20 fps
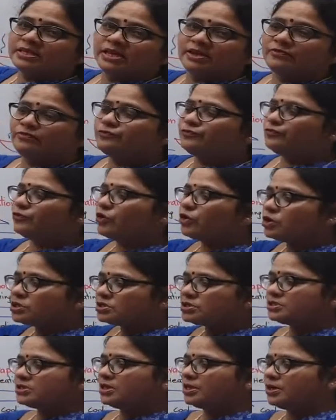they
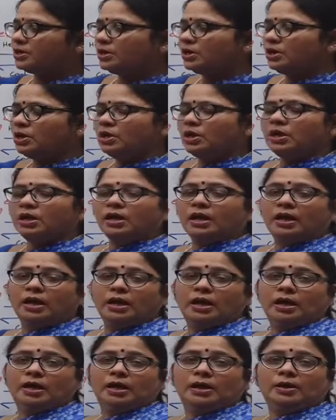force the
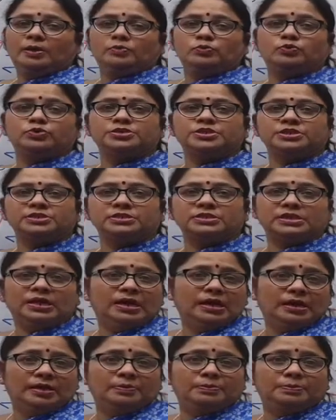wooden
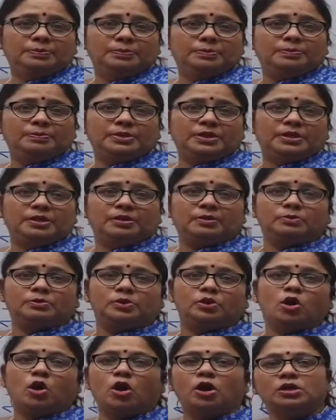
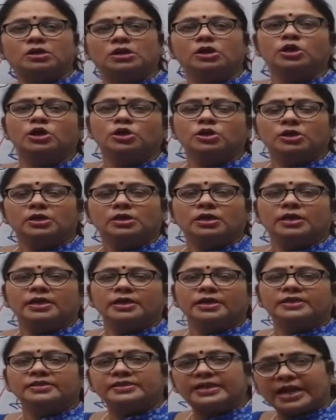log
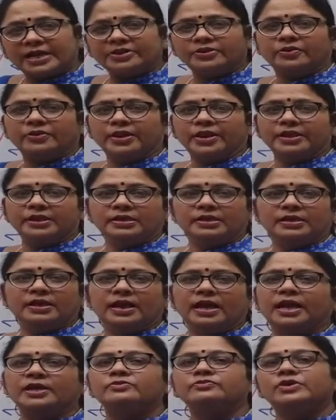in that ring,
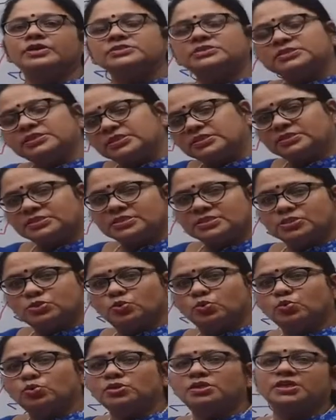and once it is
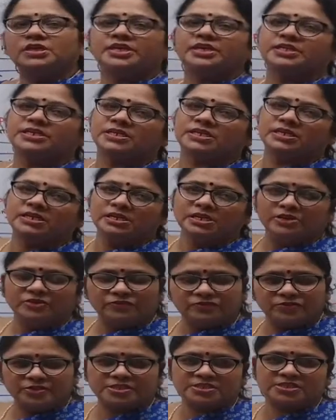cooled, it
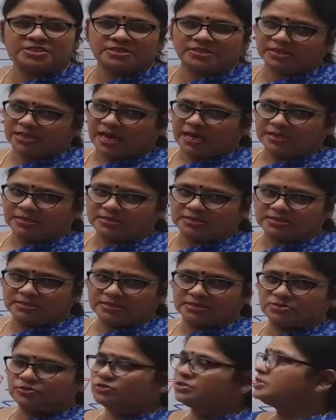fits in that.
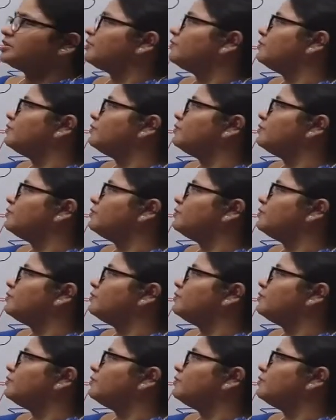So